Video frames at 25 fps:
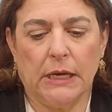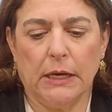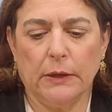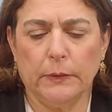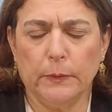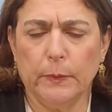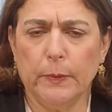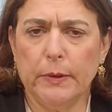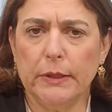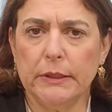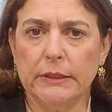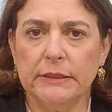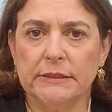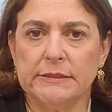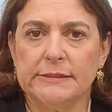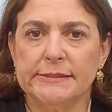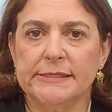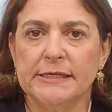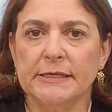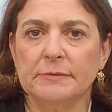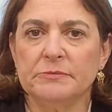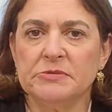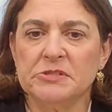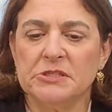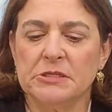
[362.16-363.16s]
that really
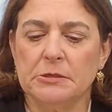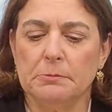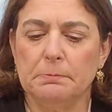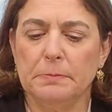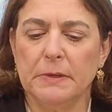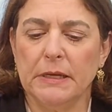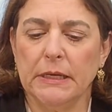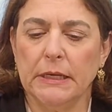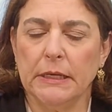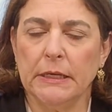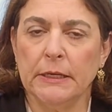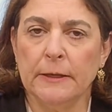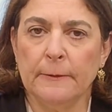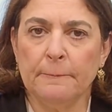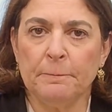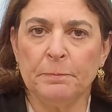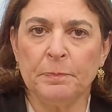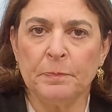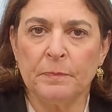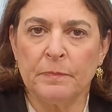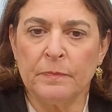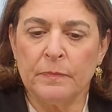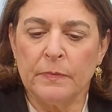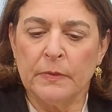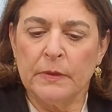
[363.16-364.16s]
seems to be
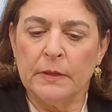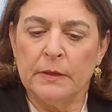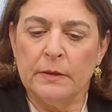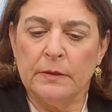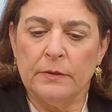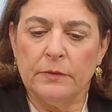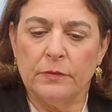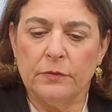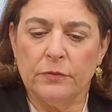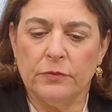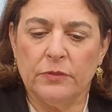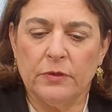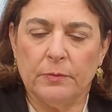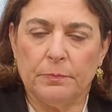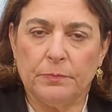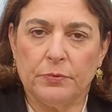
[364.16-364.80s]
the